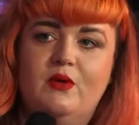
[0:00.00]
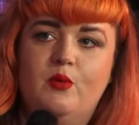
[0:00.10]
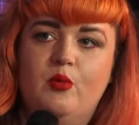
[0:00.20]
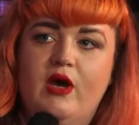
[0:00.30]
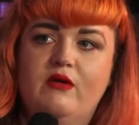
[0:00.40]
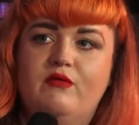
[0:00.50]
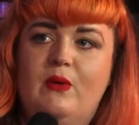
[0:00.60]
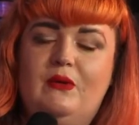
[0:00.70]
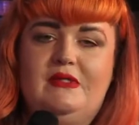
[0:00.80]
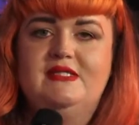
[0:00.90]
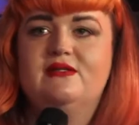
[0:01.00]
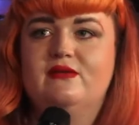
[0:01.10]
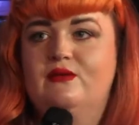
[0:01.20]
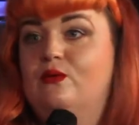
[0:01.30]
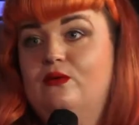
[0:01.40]
backing vocals, and
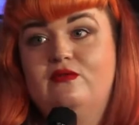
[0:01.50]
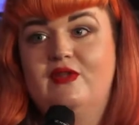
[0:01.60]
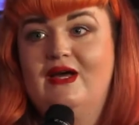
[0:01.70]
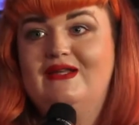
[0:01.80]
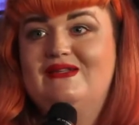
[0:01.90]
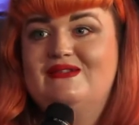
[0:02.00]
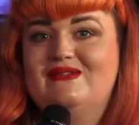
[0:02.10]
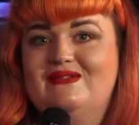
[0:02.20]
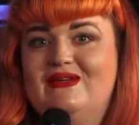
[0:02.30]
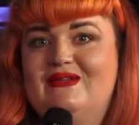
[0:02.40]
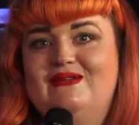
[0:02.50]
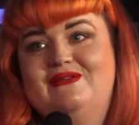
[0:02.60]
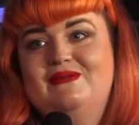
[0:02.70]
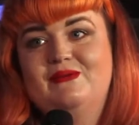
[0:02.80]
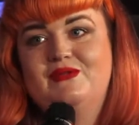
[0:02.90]
I loved that, and
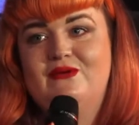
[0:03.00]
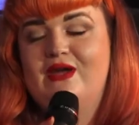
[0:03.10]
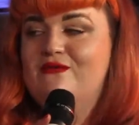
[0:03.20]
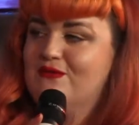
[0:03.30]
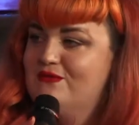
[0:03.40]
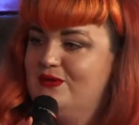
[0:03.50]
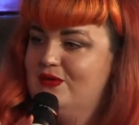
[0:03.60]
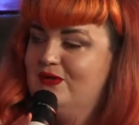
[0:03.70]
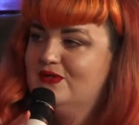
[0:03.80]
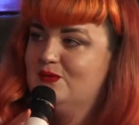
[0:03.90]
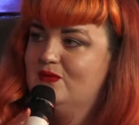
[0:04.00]
it was great for a few years.